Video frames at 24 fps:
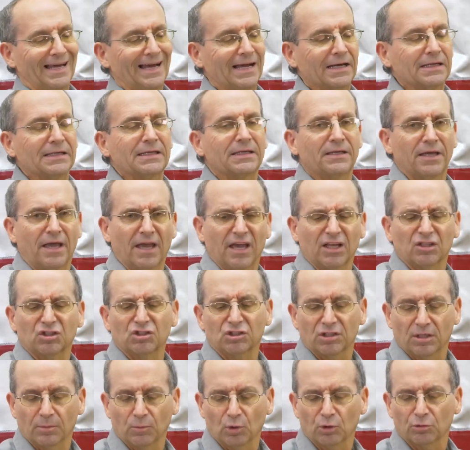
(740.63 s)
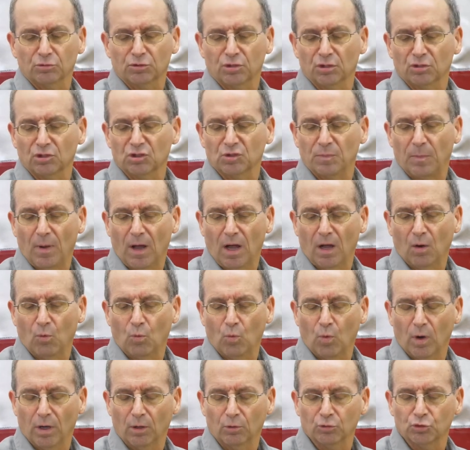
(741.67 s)
again, similar to the spot
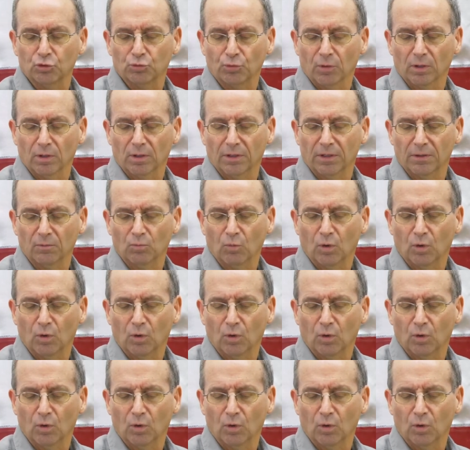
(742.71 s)
weld drilling,